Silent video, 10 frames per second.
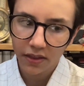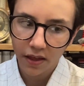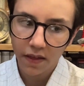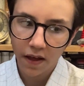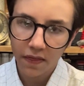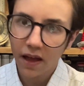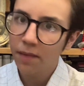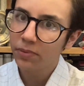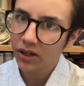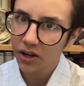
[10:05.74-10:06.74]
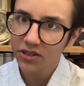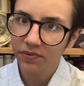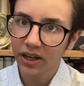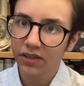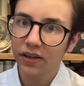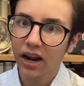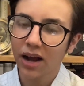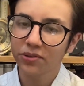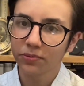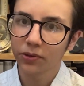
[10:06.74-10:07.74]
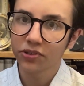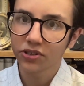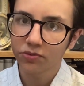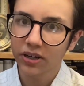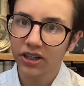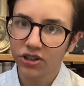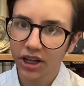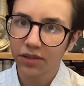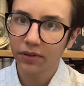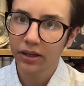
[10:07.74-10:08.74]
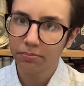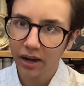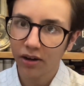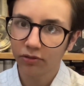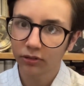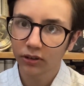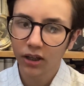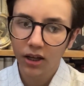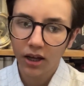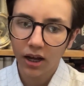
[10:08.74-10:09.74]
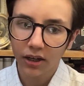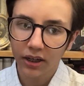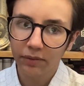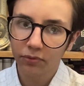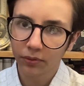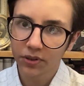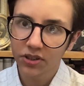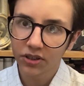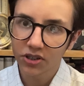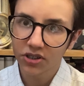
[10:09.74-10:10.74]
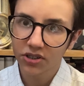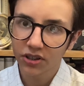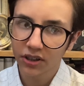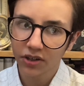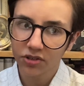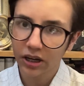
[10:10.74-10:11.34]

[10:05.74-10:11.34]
and because of that, you get a House of Lords that is really genuinely powerful and can influence the decisions in the country.